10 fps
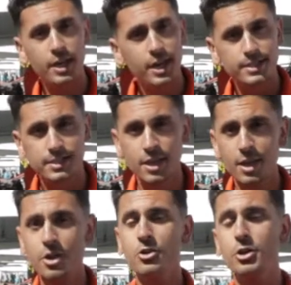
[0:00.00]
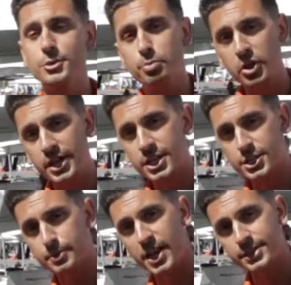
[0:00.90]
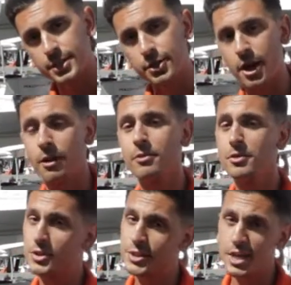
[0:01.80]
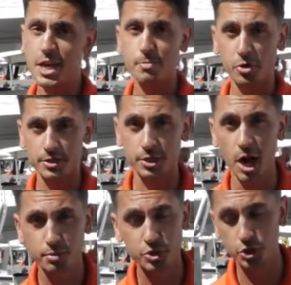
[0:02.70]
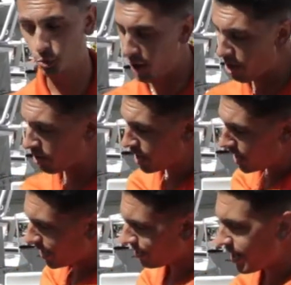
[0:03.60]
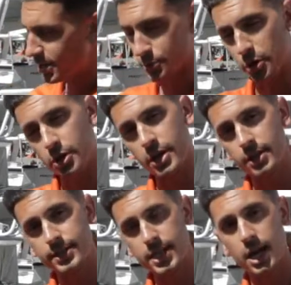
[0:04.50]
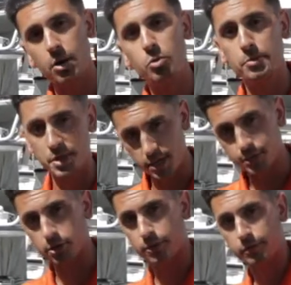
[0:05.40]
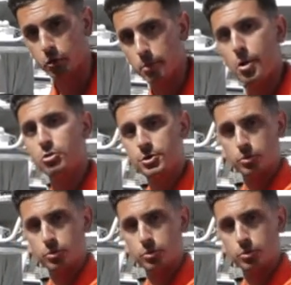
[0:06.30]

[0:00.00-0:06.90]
kits. There's plenty of space in there. Seakeeper is an option as well, and that is where it uh, would be inserted for the boat